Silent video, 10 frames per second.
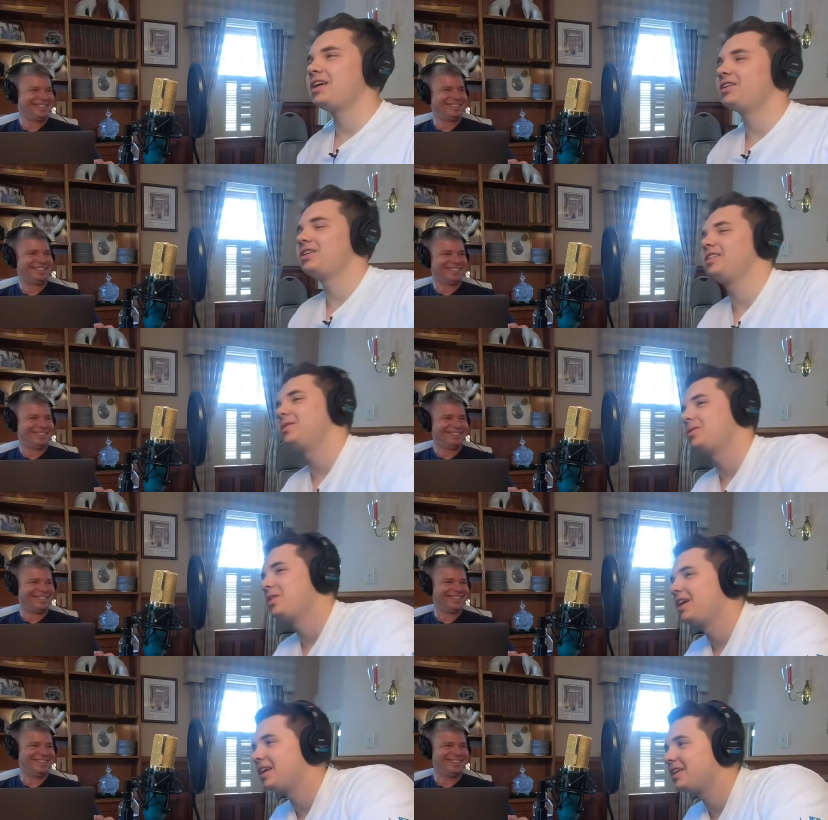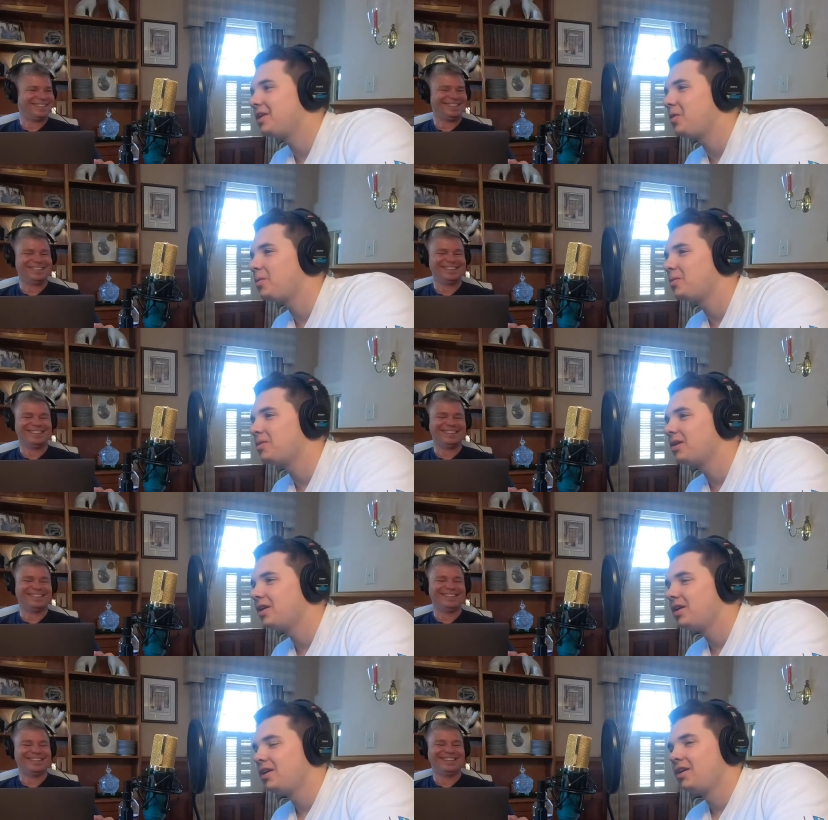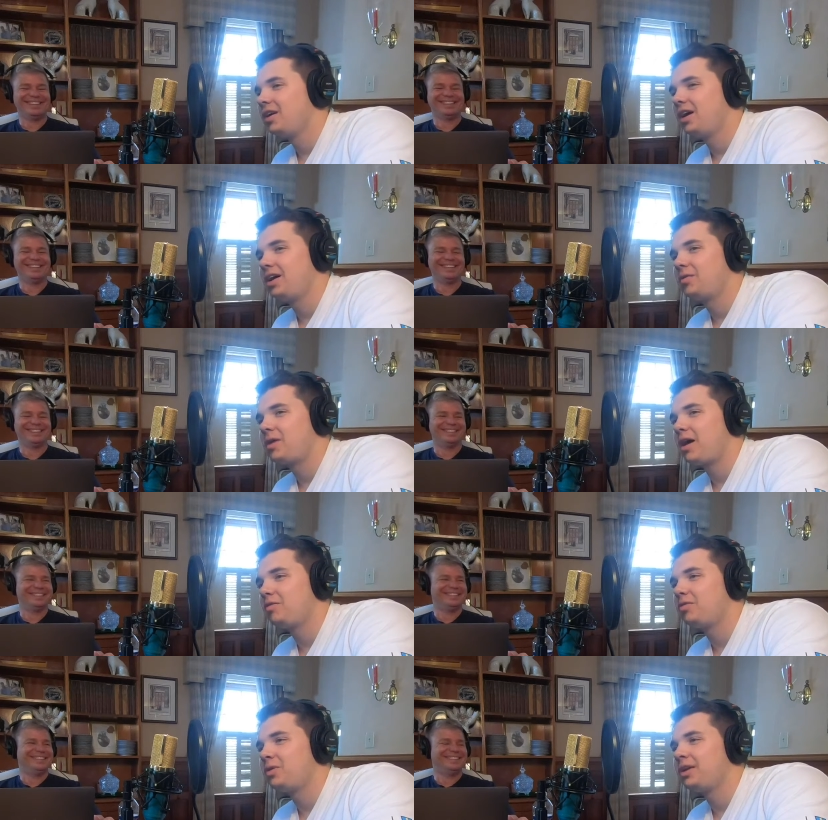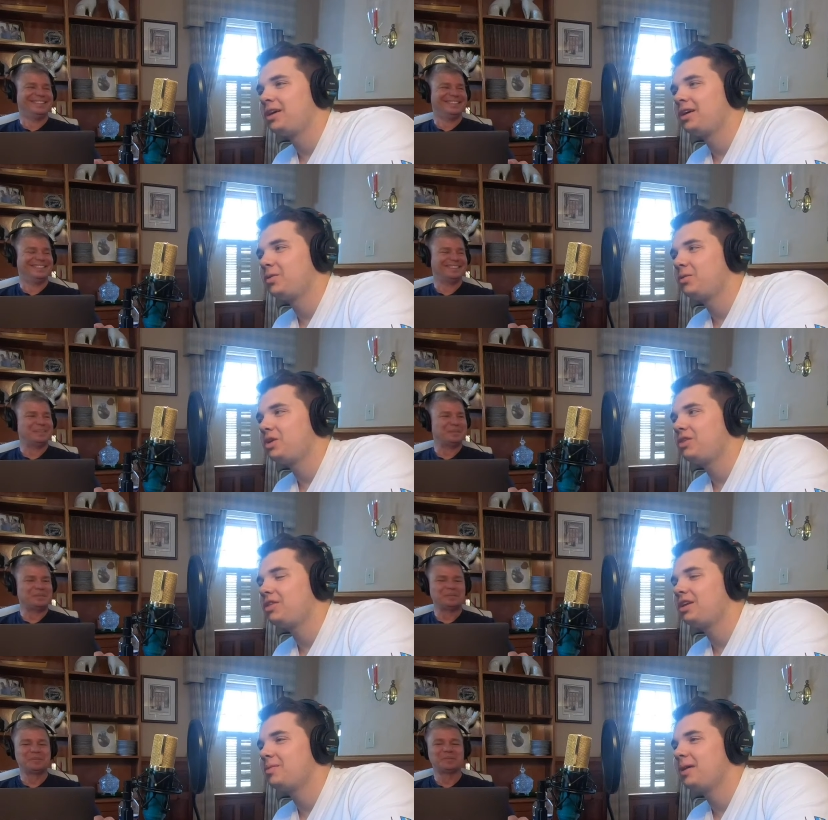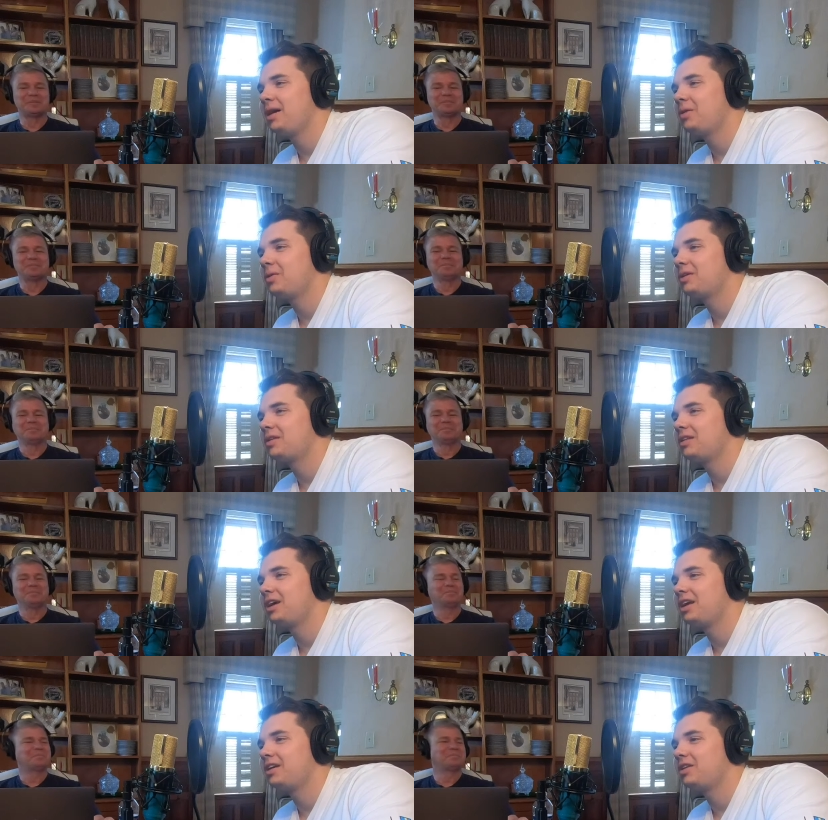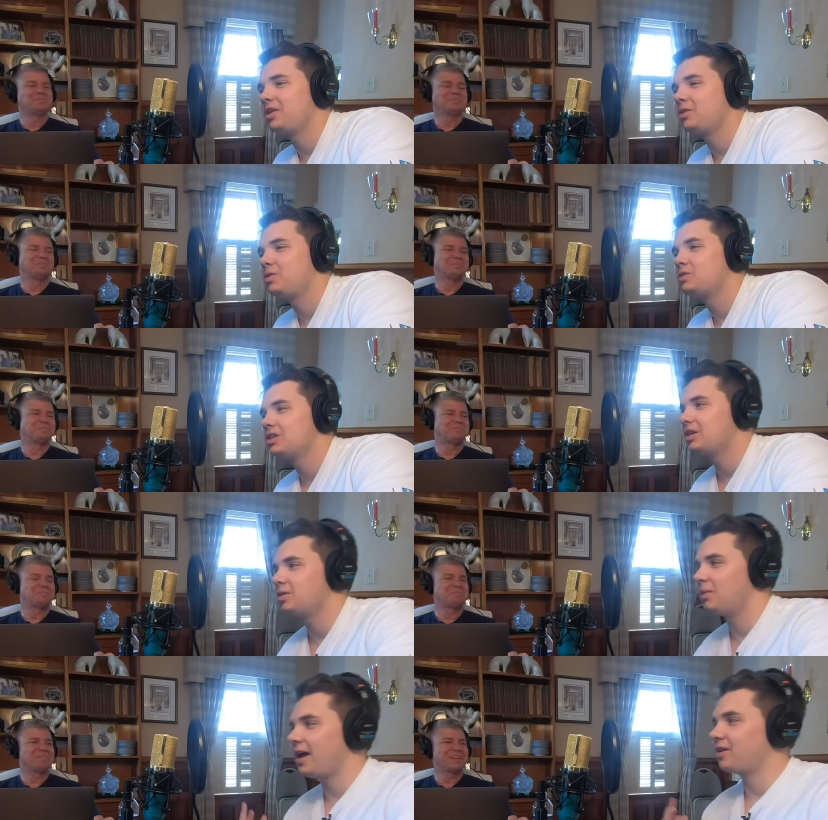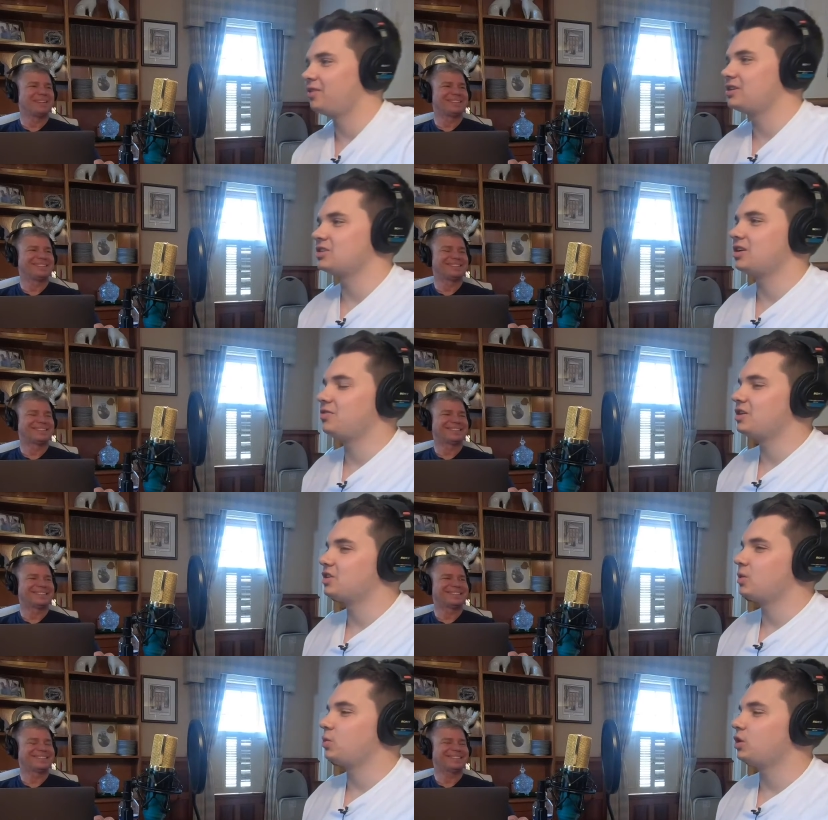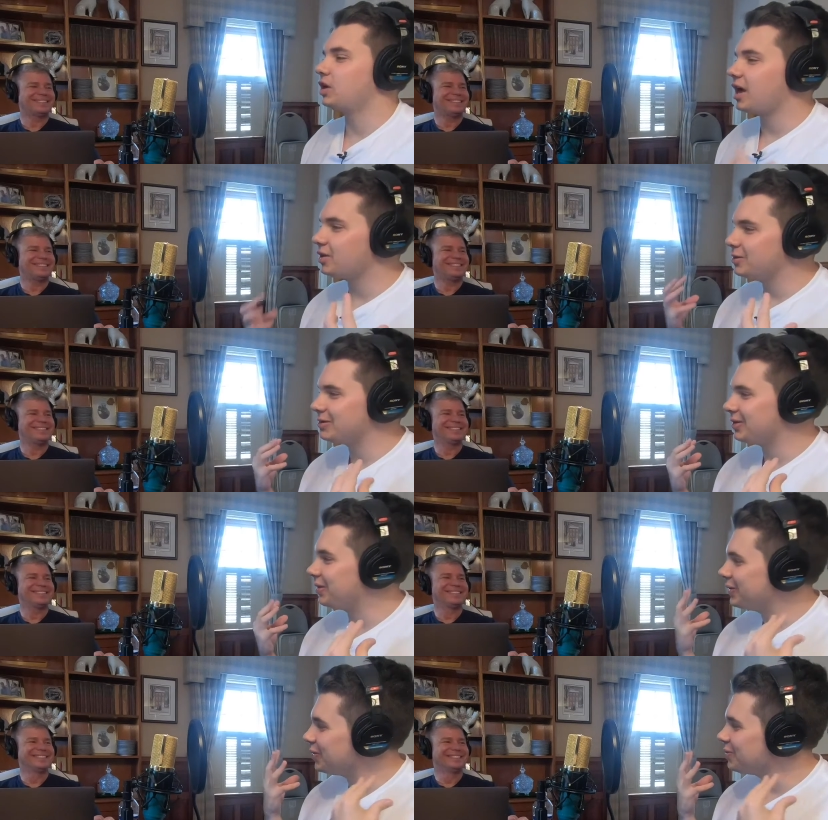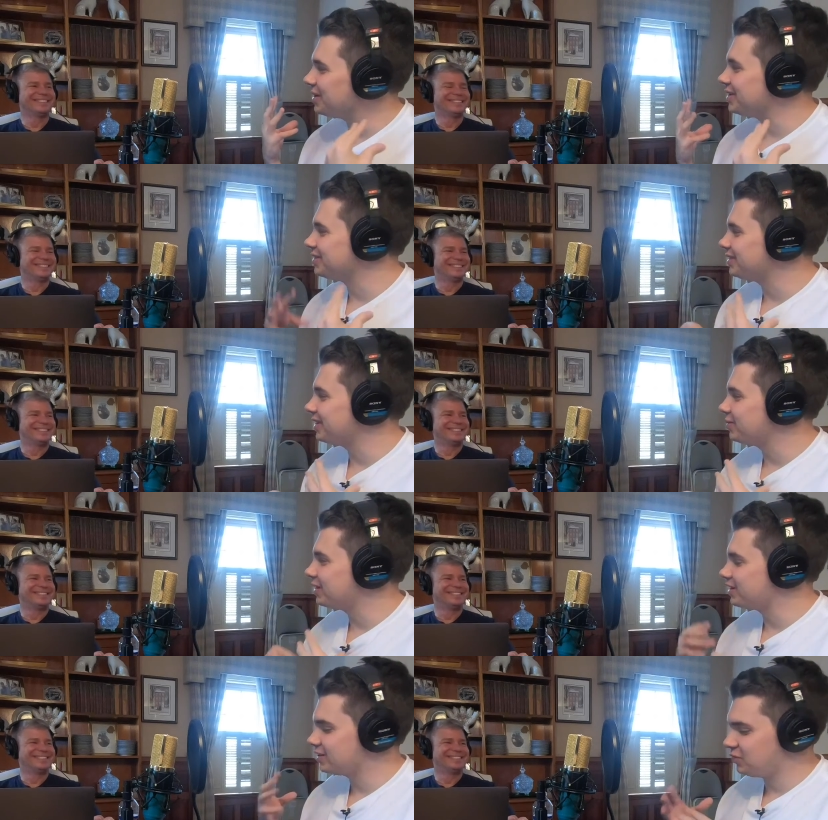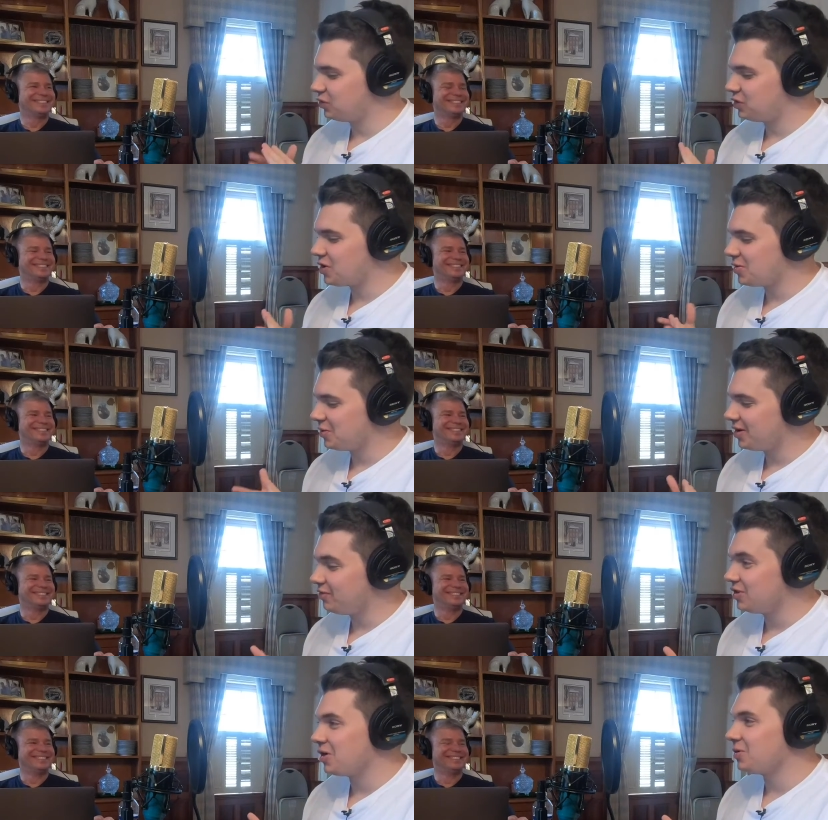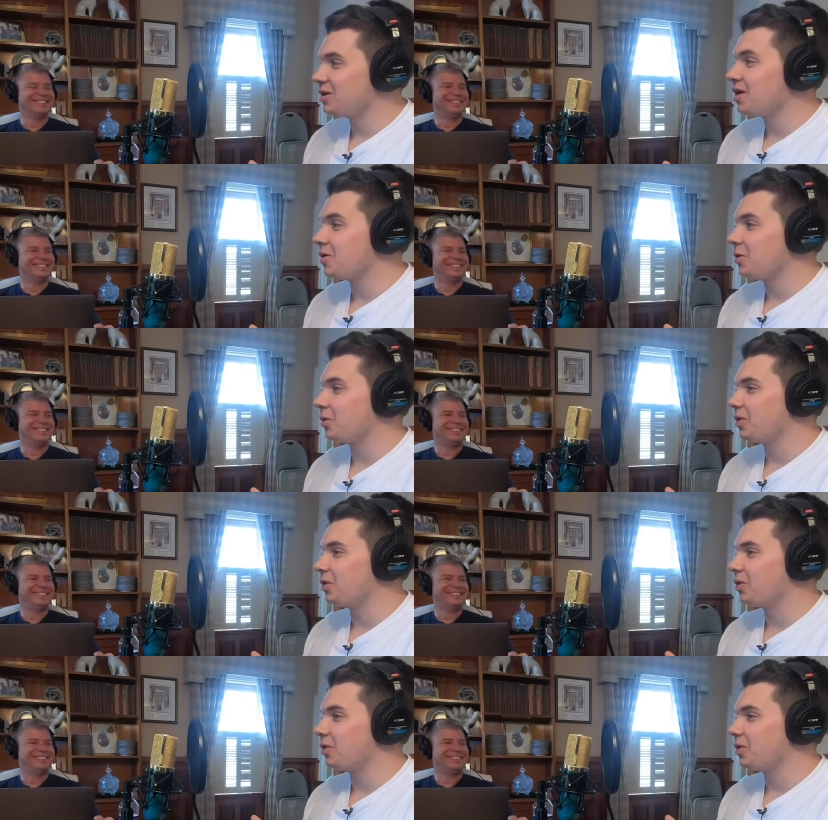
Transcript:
Speaker 1: later, and they were like, you know, uh, Ralph, what uh, what do you think about like you know using blackface and stuff? And he's like, well, you got to use a little bit of it because if you know if you don't know,